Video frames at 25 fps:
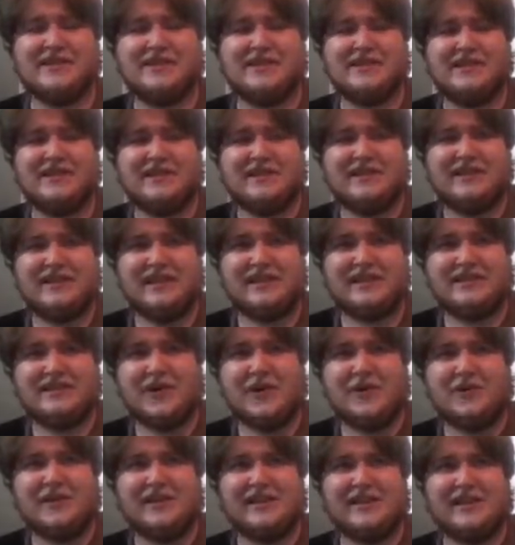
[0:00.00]
It totally
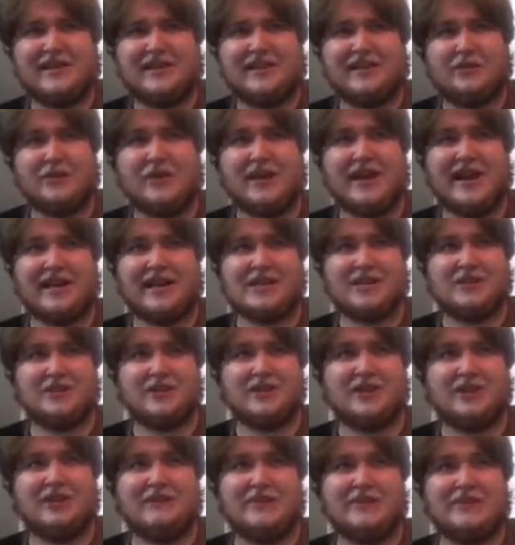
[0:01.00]
like wrecks what could be
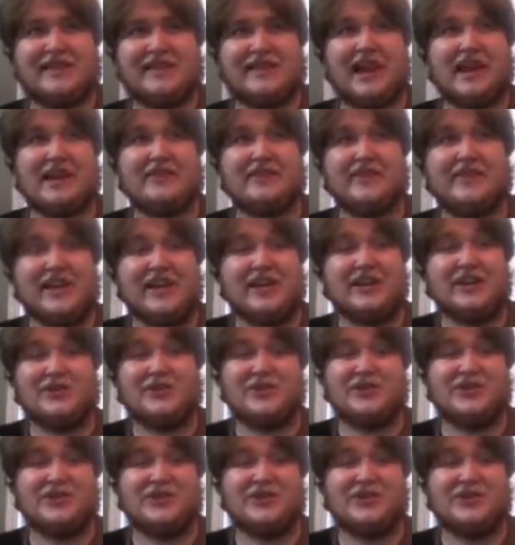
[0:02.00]
kind of an interesting